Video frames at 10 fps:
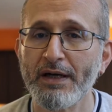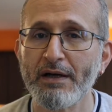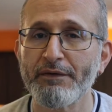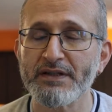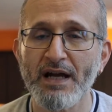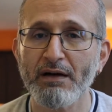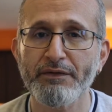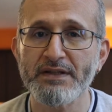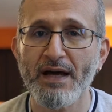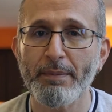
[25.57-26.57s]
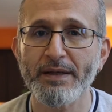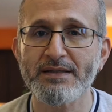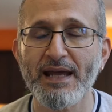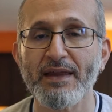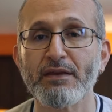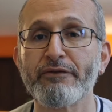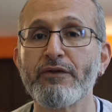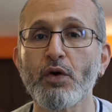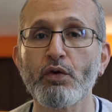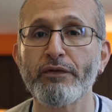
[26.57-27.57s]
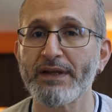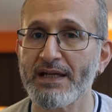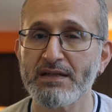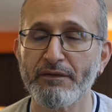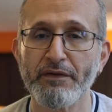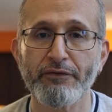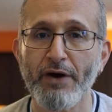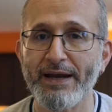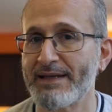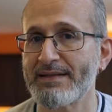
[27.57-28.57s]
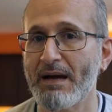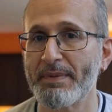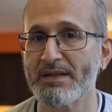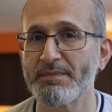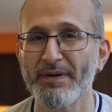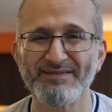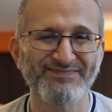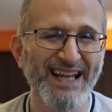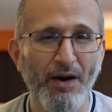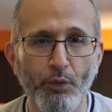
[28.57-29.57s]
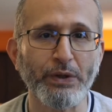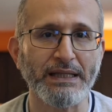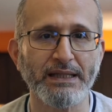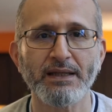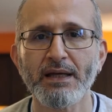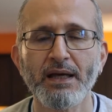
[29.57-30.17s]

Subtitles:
photography topics and the Photo Philosophy Friday topics, but not really.